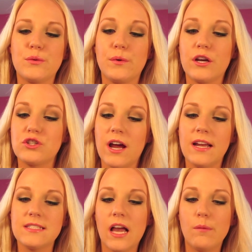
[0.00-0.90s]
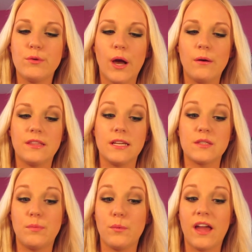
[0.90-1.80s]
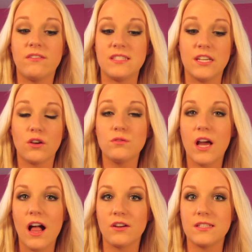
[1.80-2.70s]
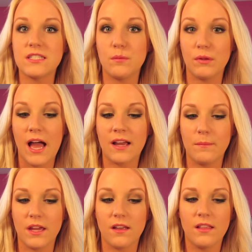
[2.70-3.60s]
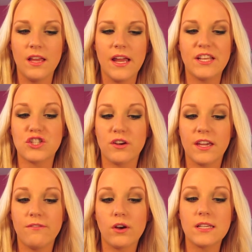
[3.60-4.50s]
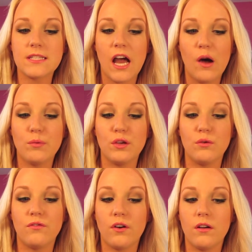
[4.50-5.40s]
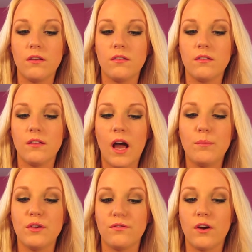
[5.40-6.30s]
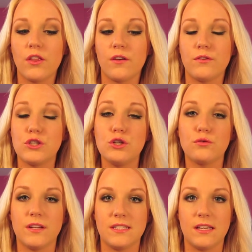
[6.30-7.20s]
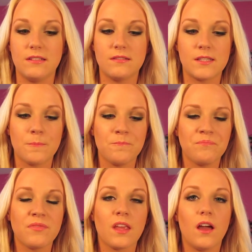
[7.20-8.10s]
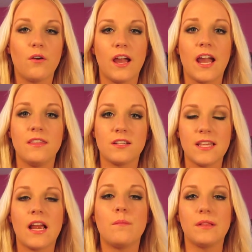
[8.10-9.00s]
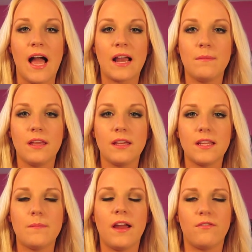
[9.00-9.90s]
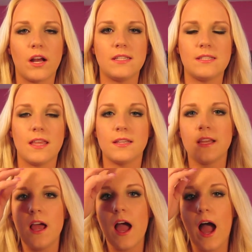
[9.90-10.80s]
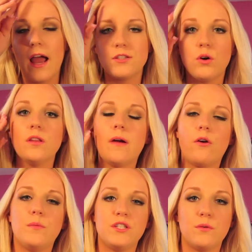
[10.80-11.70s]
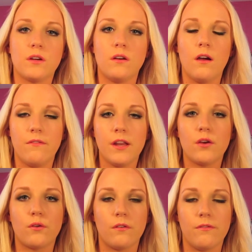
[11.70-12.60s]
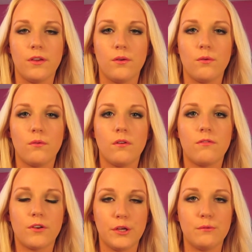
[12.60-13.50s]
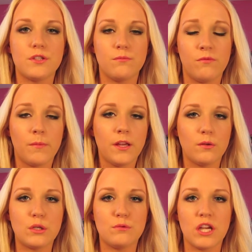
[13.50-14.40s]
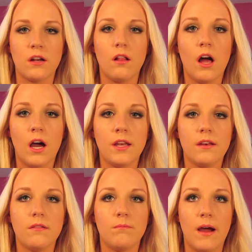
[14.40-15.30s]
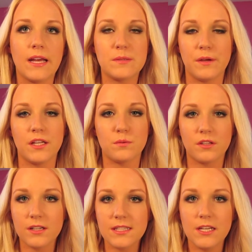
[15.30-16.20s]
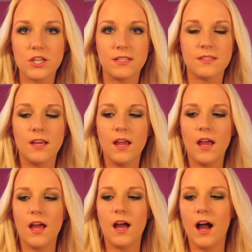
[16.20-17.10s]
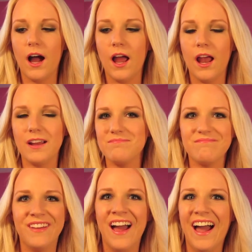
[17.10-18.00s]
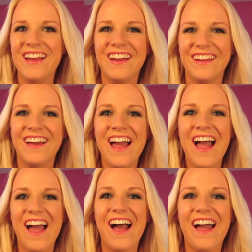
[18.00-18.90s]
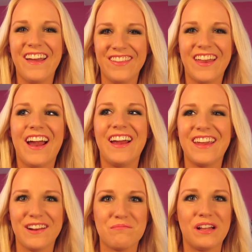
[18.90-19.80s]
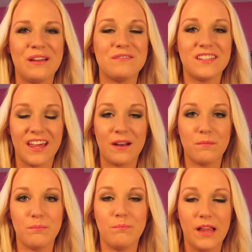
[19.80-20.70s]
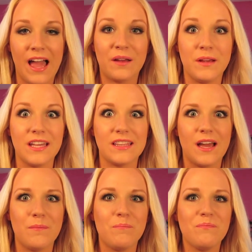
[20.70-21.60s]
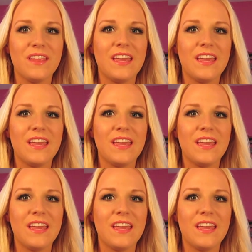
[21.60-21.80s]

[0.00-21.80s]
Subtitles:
we are trying to help you out with this, but we have a zero tolerance to blackmail. It's tricky for us to help you further for 2 reasons. Okay, and they're saying I'm blackmailing them. I forgot to say this. I told them I would be doing a video review for my YouTube channel on my experience with their extensions. And then I get blamed that I'm blackmailing them.